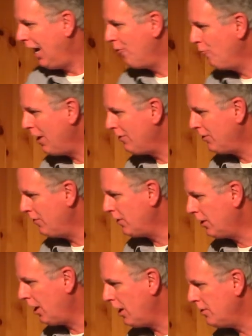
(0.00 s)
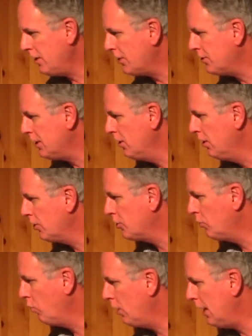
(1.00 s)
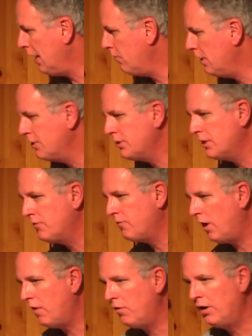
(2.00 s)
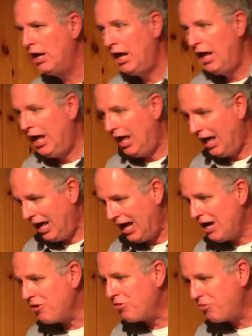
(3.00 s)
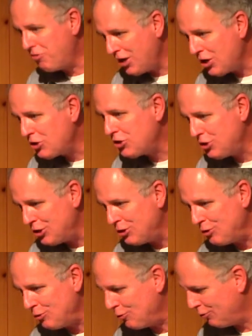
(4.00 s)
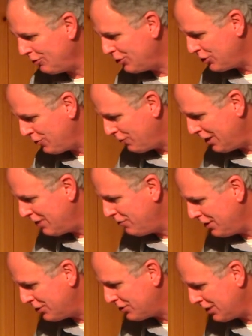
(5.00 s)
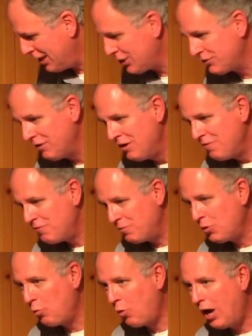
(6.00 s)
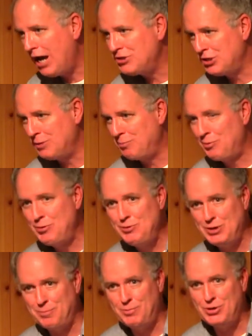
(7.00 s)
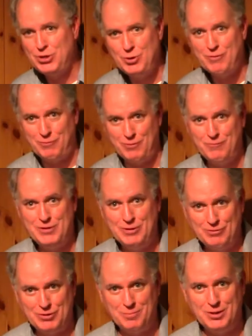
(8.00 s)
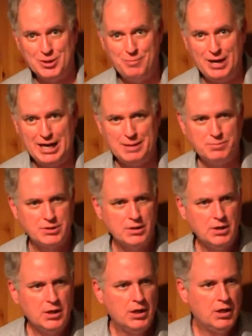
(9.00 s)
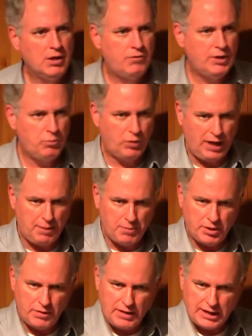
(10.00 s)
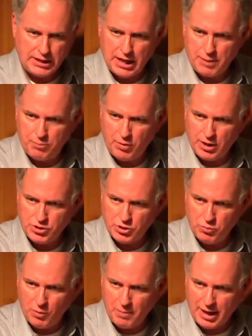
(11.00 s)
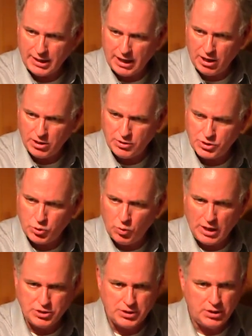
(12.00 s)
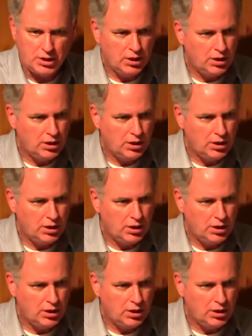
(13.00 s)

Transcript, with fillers: And right there in the context, he looks toward heaven. He says, Father, I thank you that you've hidden these things from the wise and the prudent, but you have revealed them unto babes. Friend, when I'm under that kind of pressure, when my character is questioned,